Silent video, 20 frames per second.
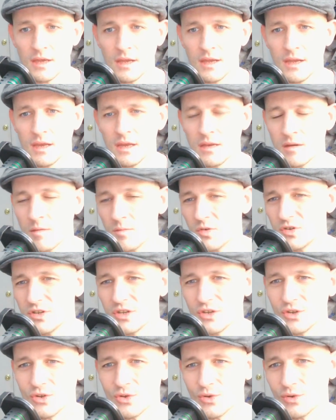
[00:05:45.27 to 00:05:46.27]
And number
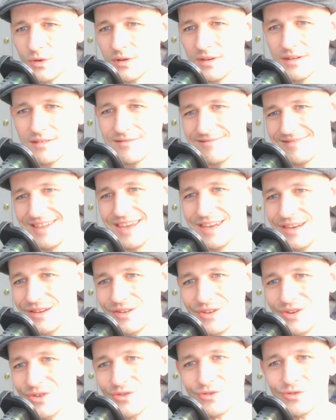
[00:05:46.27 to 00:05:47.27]
two, he didn't
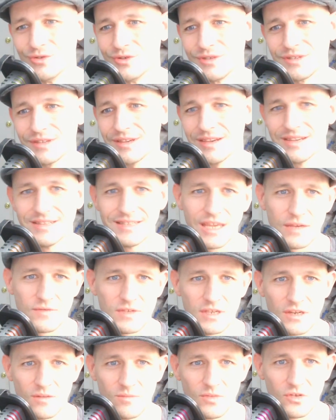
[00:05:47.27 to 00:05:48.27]
use his
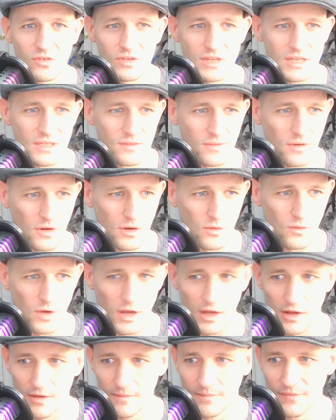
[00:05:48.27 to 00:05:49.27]
gifts and abilities very
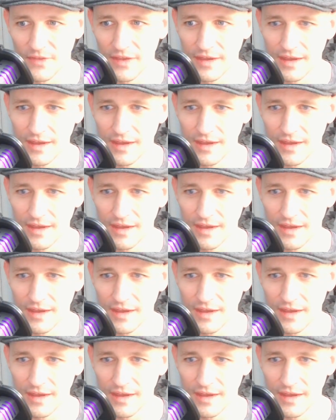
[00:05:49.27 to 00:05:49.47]
well.